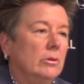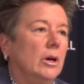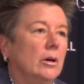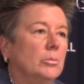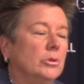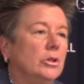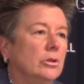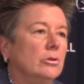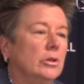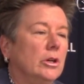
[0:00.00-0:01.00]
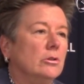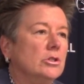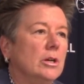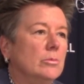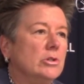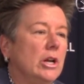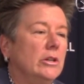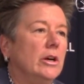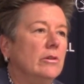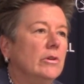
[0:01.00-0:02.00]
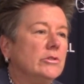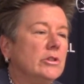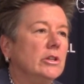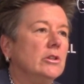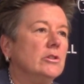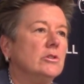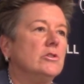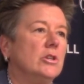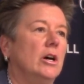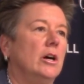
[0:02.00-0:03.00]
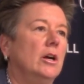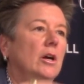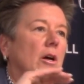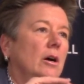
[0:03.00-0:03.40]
particularly Coach Chambers, none of us think this is one